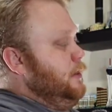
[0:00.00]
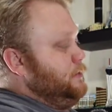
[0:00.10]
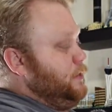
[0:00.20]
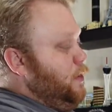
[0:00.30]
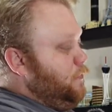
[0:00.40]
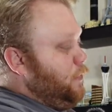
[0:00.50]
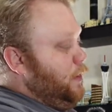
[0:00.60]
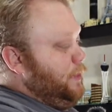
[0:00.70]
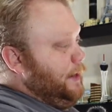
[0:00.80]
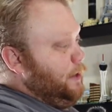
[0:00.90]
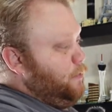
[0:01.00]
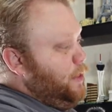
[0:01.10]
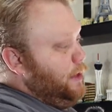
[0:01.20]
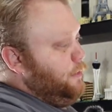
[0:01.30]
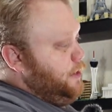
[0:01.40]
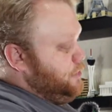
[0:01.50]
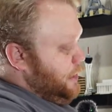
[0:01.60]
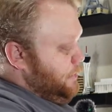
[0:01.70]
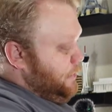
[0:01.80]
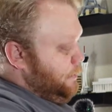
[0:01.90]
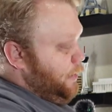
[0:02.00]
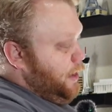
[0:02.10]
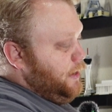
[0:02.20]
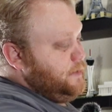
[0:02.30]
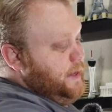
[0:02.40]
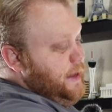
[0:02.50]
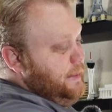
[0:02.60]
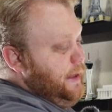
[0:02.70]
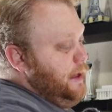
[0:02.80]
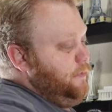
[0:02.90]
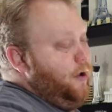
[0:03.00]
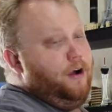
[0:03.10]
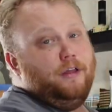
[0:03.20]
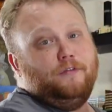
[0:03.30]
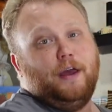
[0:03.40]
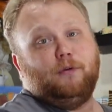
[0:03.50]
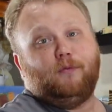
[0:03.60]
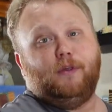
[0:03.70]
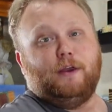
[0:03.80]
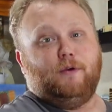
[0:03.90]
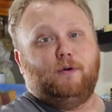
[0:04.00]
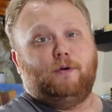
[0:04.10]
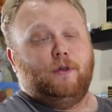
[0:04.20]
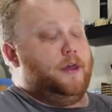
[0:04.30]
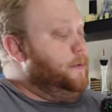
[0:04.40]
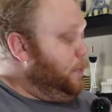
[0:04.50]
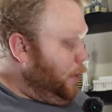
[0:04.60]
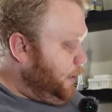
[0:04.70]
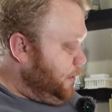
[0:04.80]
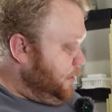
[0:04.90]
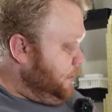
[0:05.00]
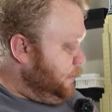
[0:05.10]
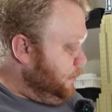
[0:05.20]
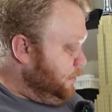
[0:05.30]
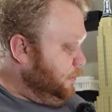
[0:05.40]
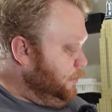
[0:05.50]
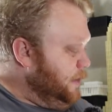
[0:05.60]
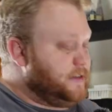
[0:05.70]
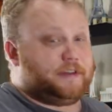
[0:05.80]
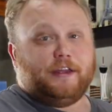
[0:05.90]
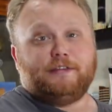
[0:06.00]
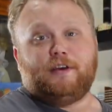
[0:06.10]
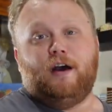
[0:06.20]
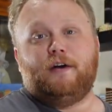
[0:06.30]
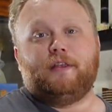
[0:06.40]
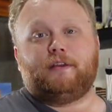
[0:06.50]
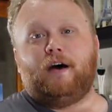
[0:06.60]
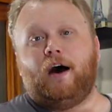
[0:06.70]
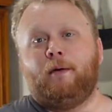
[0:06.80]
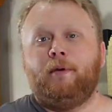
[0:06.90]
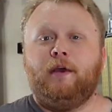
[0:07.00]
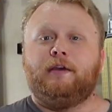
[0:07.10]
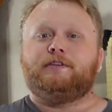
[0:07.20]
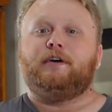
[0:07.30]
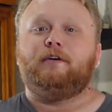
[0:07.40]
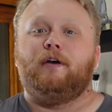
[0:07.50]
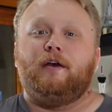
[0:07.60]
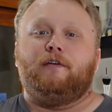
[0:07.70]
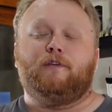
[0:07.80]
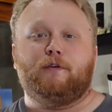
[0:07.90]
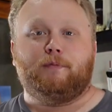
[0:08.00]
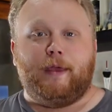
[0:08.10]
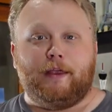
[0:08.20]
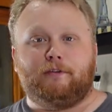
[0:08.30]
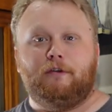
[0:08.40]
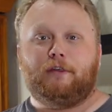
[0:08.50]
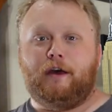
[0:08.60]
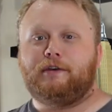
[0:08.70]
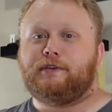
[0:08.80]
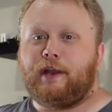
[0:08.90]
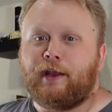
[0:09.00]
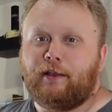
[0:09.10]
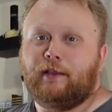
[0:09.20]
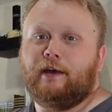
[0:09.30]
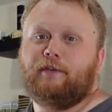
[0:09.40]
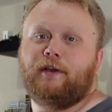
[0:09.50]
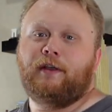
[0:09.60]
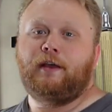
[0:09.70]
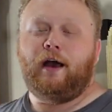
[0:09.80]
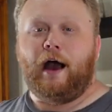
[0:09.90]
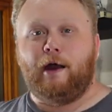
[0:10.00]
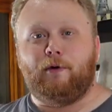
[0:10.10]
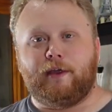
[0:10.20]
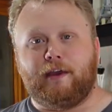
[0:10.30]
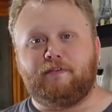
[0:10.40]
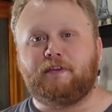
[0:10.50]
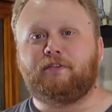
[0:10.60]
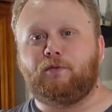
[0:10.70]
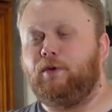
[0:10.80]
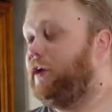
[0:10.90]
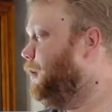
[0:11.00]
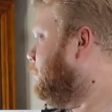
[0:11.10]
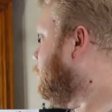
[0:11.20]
So overall, they did a really great job with the box, and they have all of that really cool part listings on the top. So for it being 2011, I want to give this a really good